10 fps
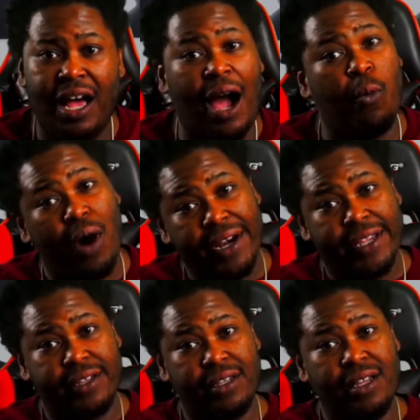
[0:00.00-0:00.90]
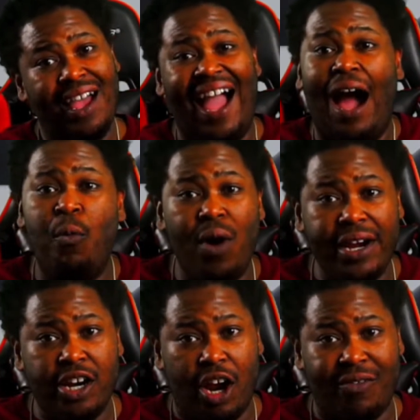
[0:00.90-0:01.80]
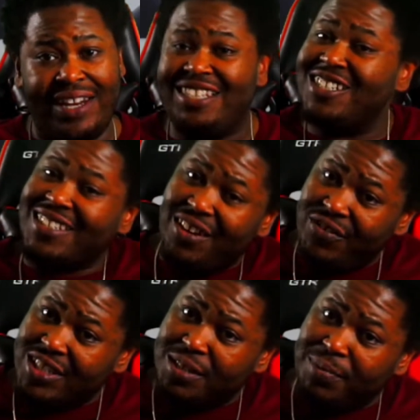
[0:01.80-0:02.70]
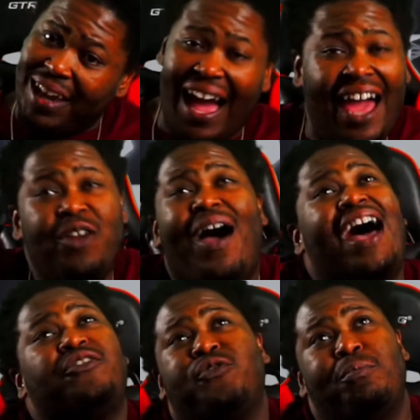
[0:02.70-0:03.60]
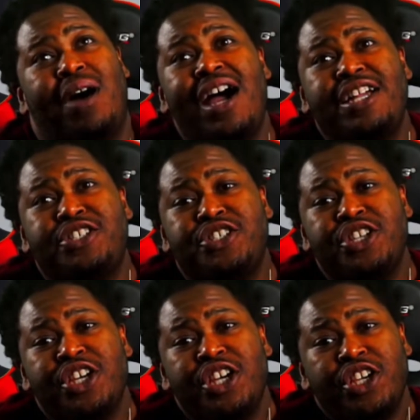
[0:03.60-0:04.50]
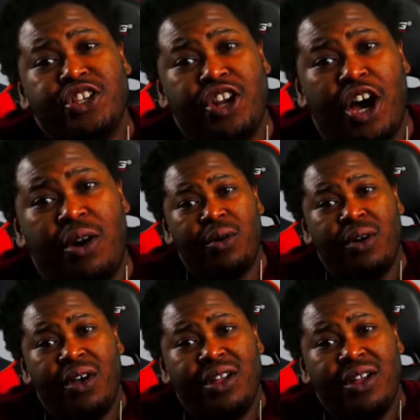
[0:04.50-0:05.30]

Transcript: I want it. I want it already. Just give it to me. I don't ask for much, you know.